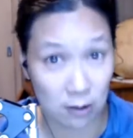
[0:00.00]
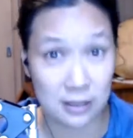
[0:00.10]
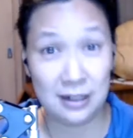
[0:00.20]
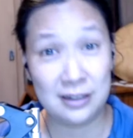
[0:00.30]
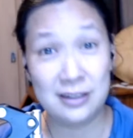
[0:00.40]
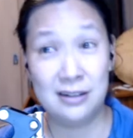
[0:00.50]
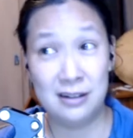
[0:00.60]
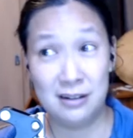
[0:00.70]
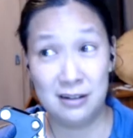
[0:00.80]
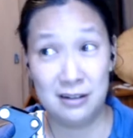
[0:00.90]
because there's
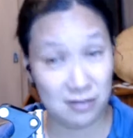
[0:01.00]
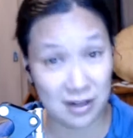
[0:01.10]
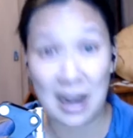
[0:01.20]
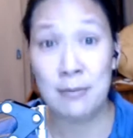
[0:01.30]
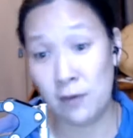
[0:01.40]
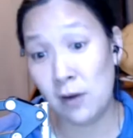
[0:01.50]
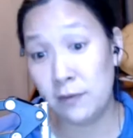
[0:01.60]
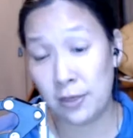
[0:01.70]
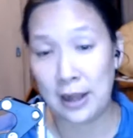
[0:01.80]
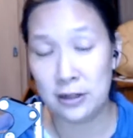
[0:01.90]
time involved
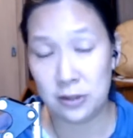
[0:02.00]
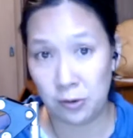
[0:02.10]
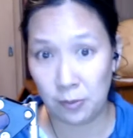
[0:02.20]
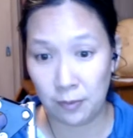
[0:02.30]
in that too.